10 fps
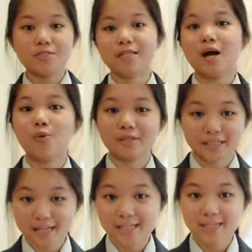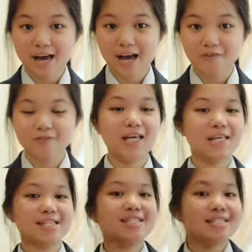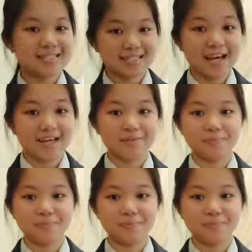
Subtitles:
in our daily life, that is sign.